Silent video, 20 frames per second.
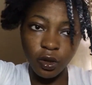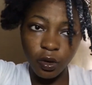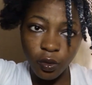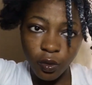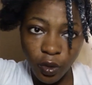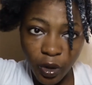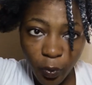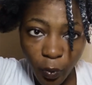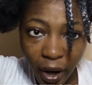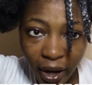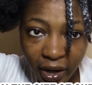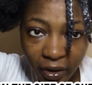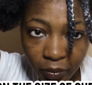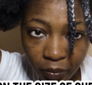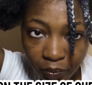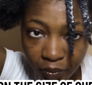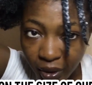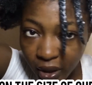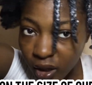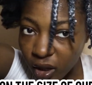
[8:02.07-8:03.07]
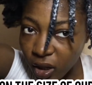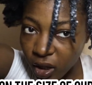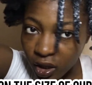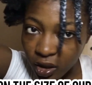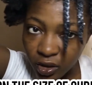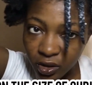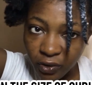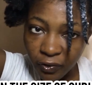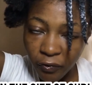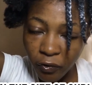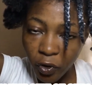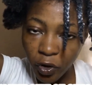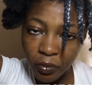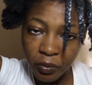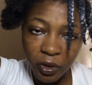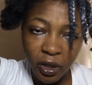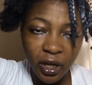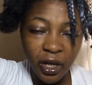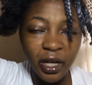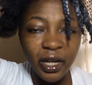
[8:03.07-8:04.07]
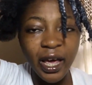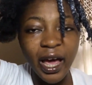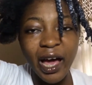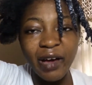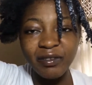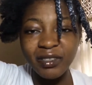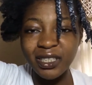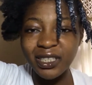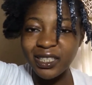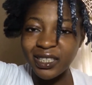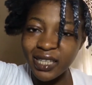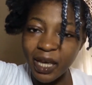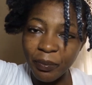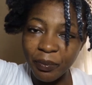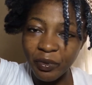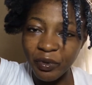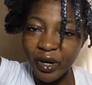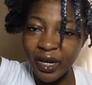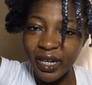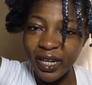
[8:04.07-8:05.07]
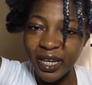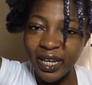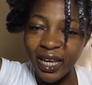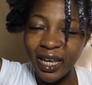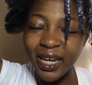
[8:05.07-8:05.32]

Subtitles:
when big curls form, you're gonna have to separate it.